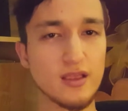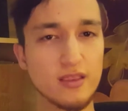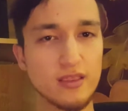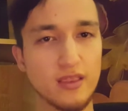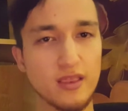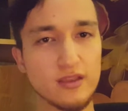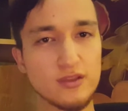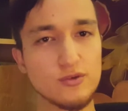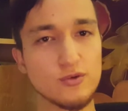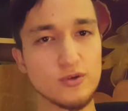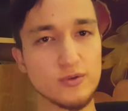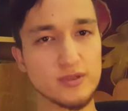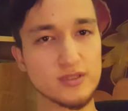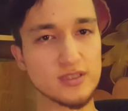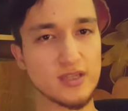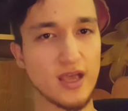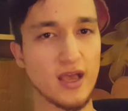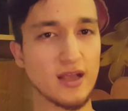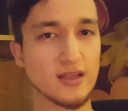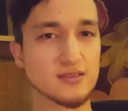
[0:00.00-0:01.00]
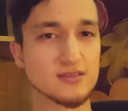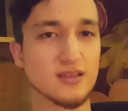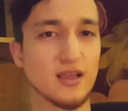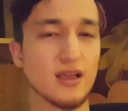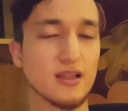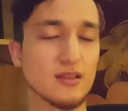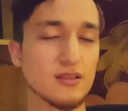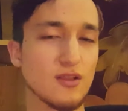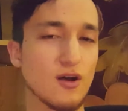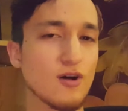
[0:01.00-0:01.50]
then you get taxed
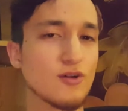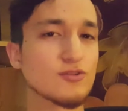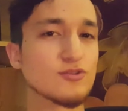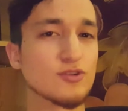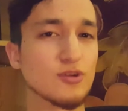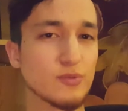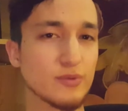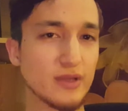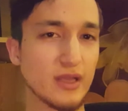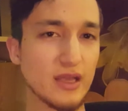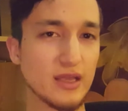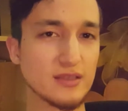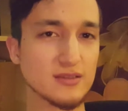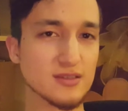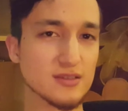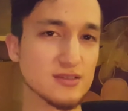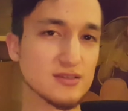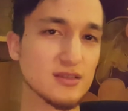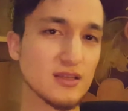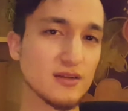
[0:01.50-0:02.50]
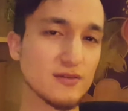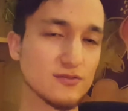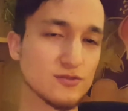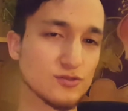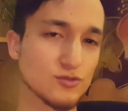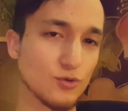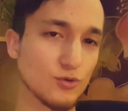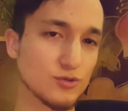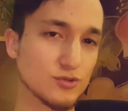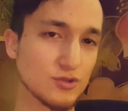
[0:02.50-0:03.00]
at long-term gains instead of
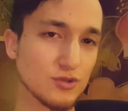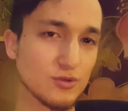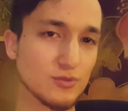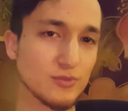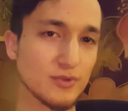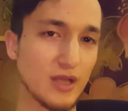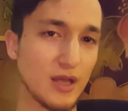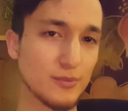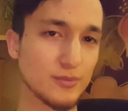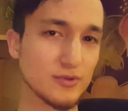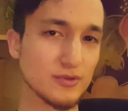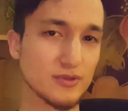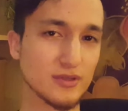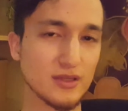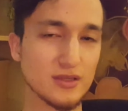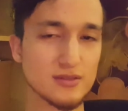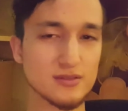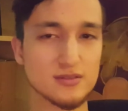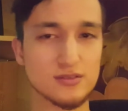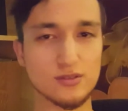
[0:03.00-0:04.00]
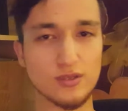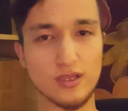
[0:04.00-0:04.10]
short-term capital gains.